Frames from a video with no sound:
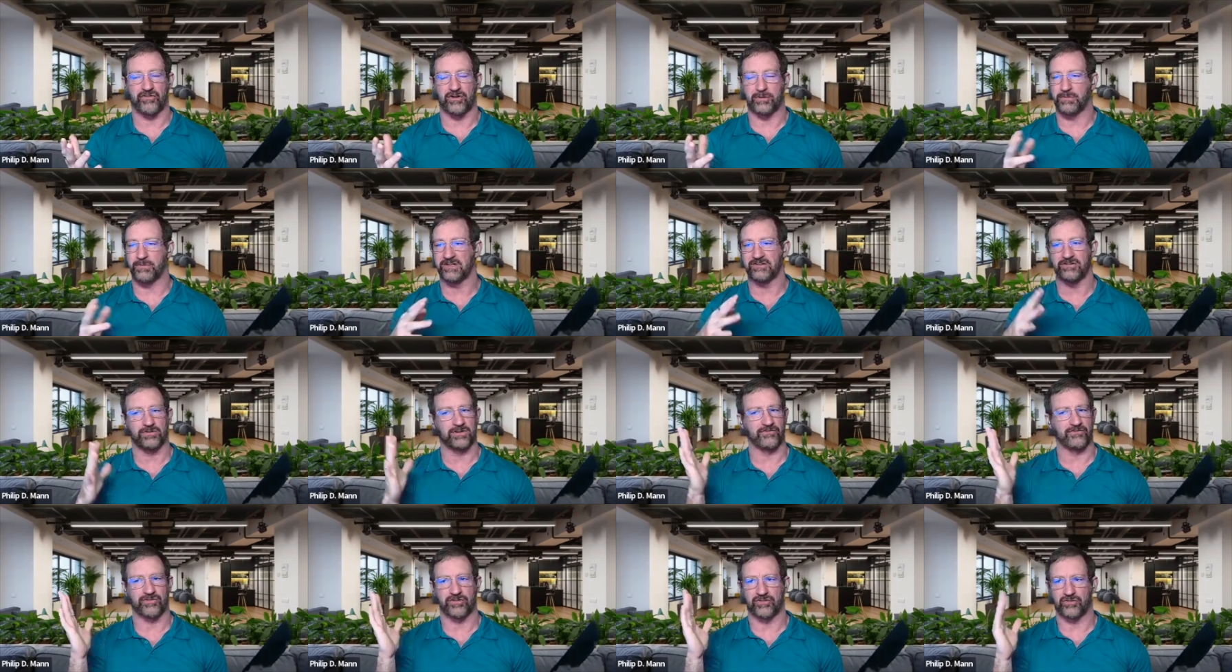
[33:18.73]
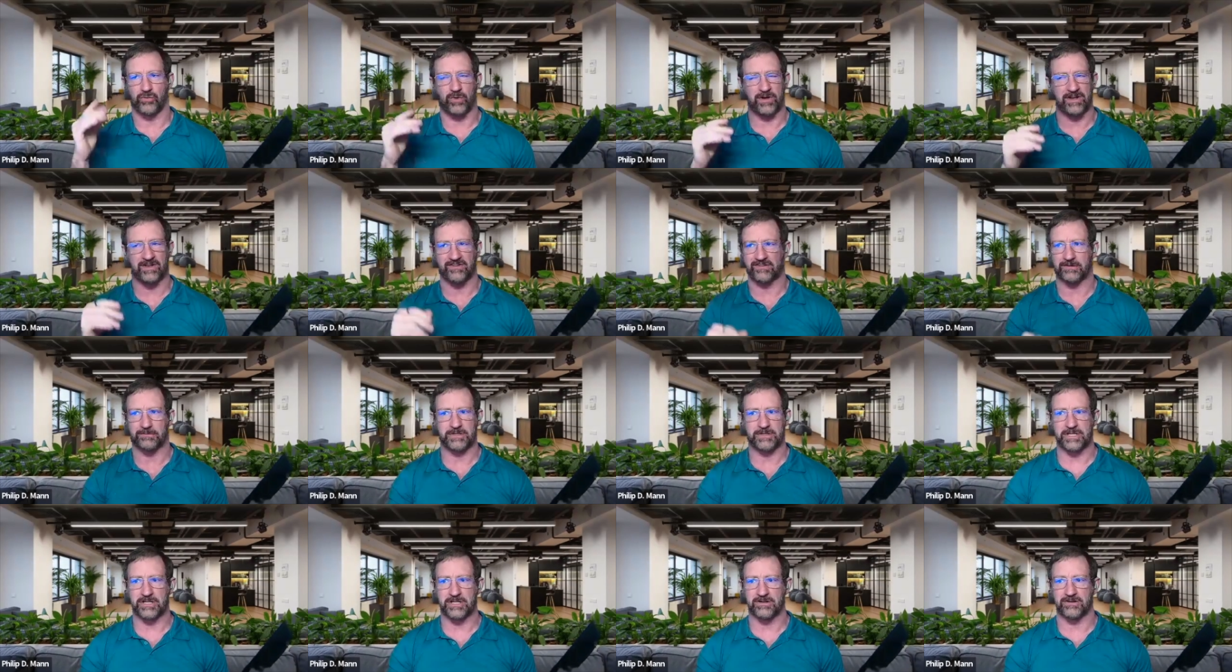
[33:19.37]
Have been doing it for 20
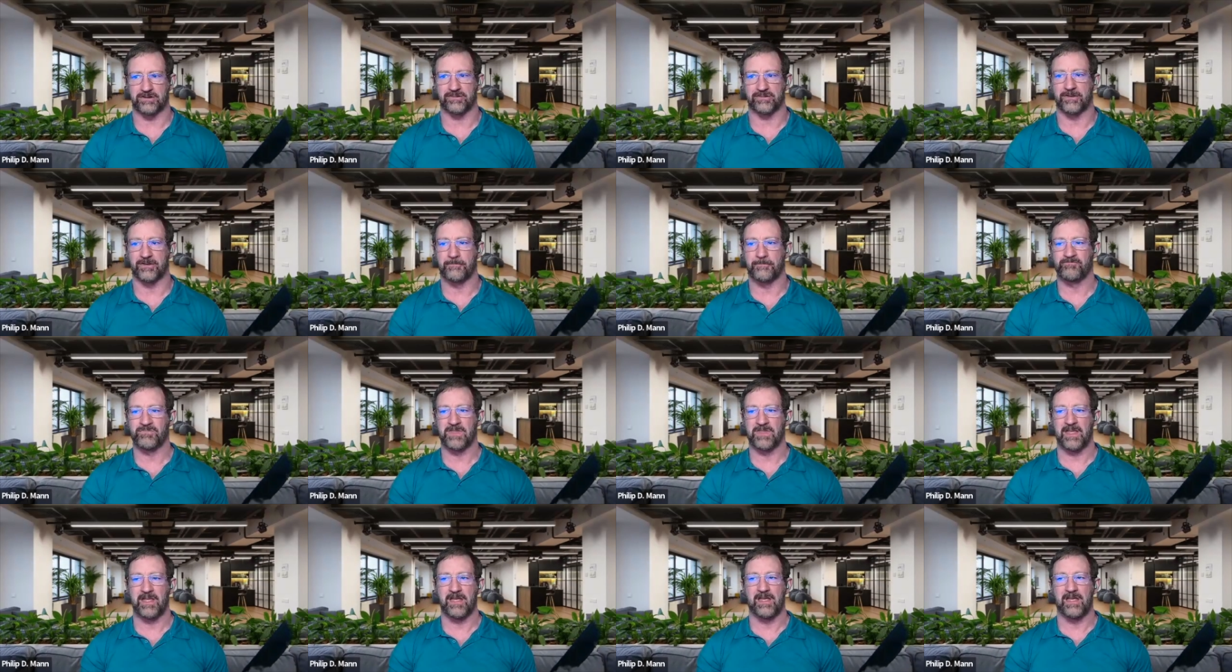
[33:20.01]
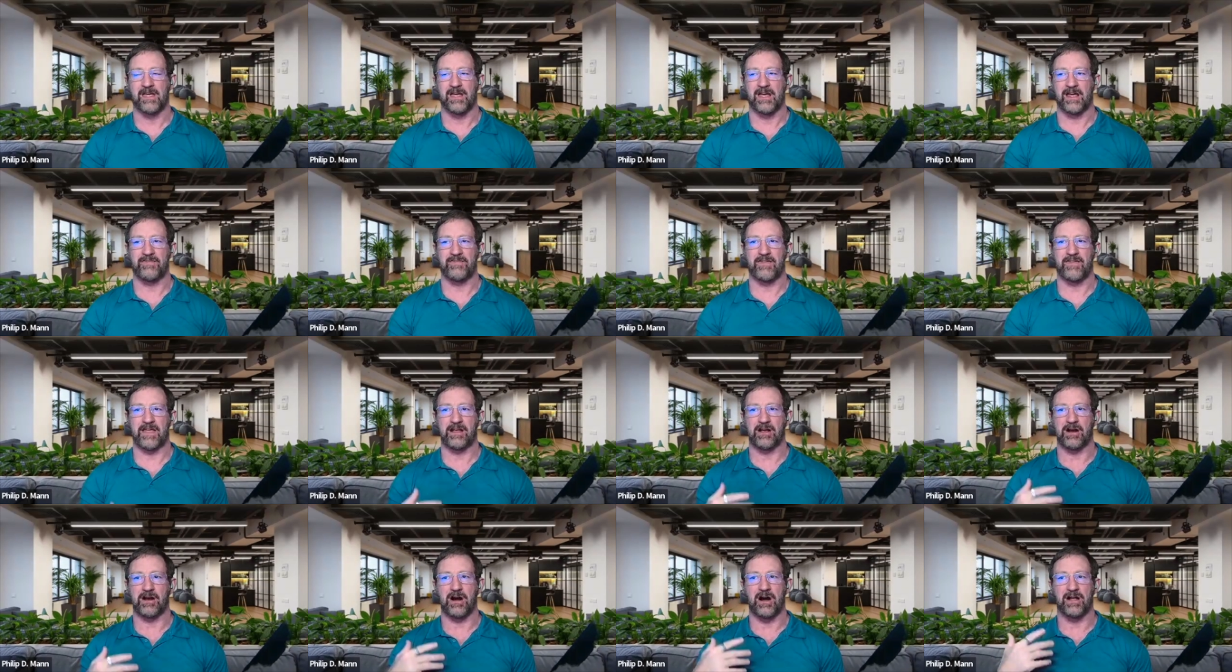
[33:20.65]
something years, and they
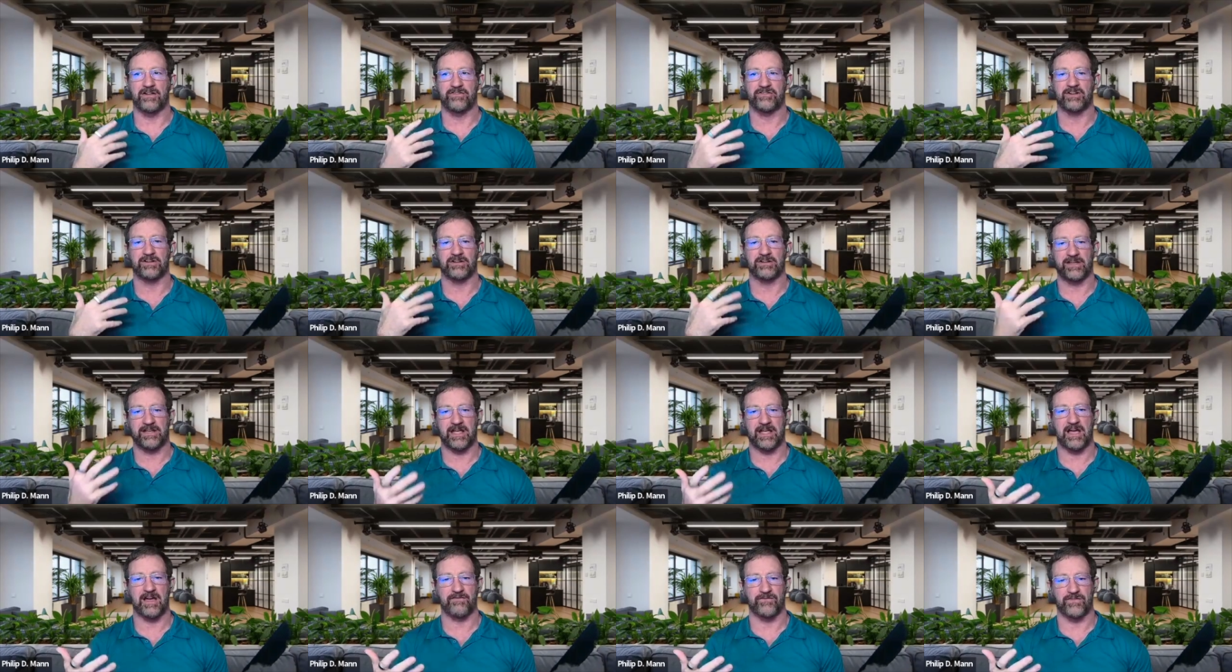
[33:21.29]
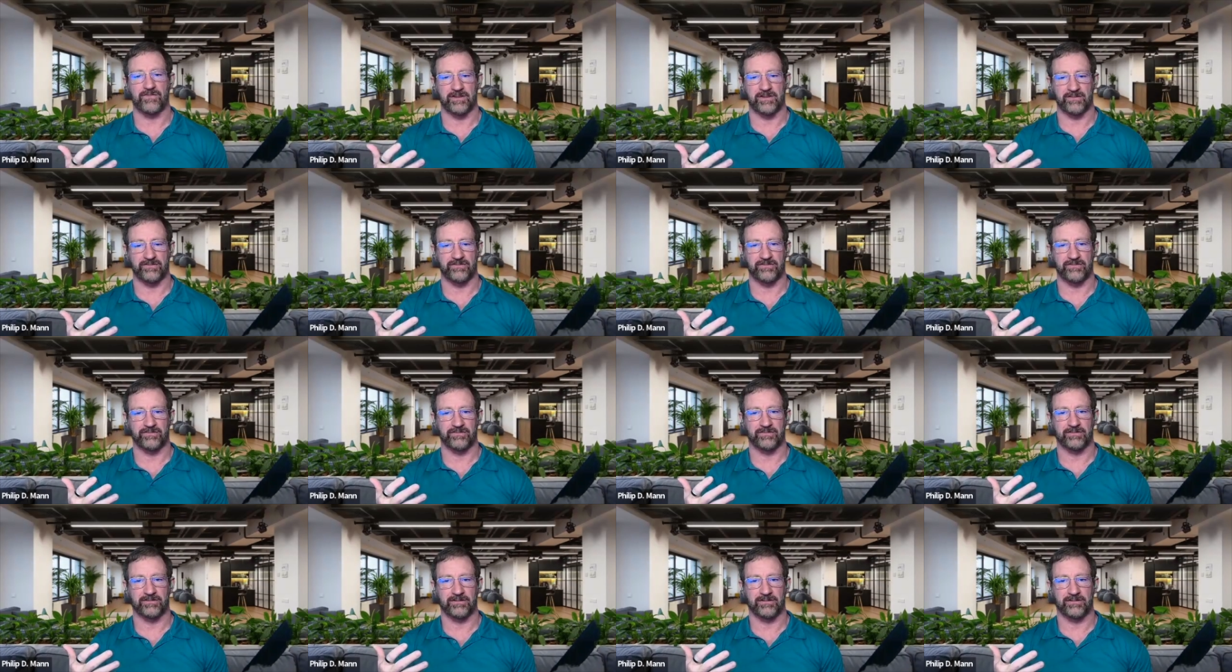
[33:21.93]
constantly have this